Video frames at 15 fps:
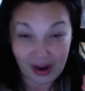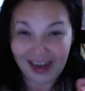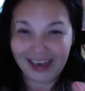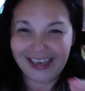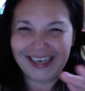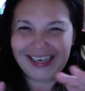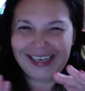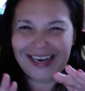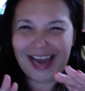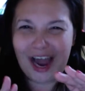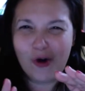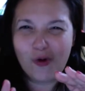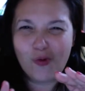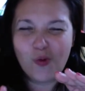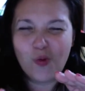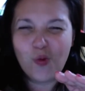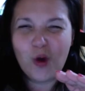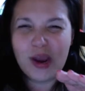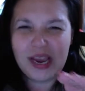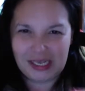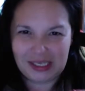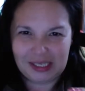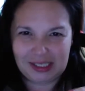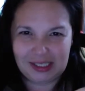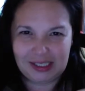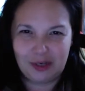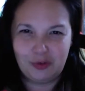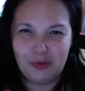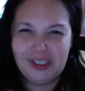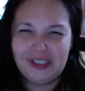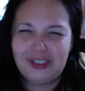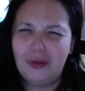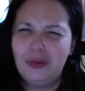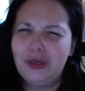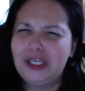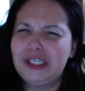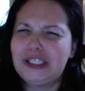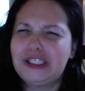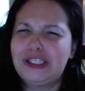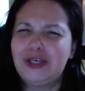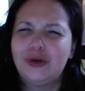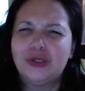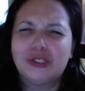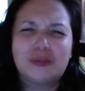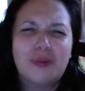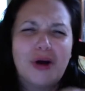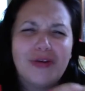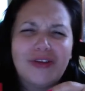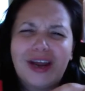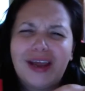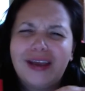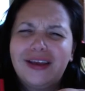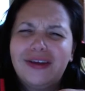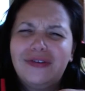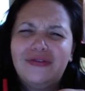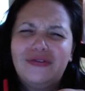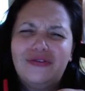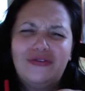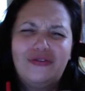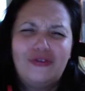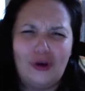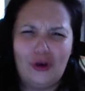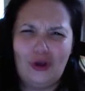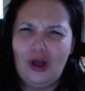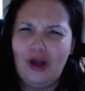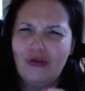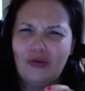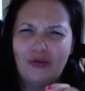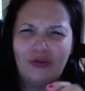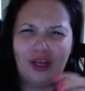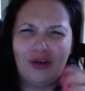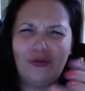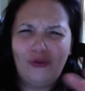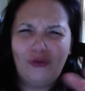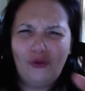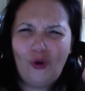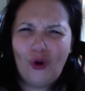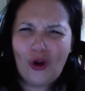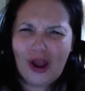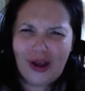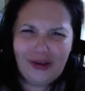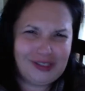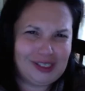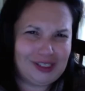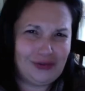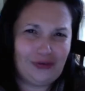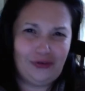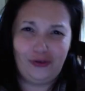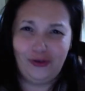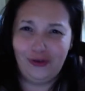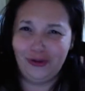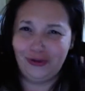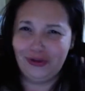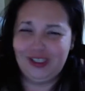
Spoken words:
I cannot wait till my stomach is so small that I get full off of 4 ounces of food.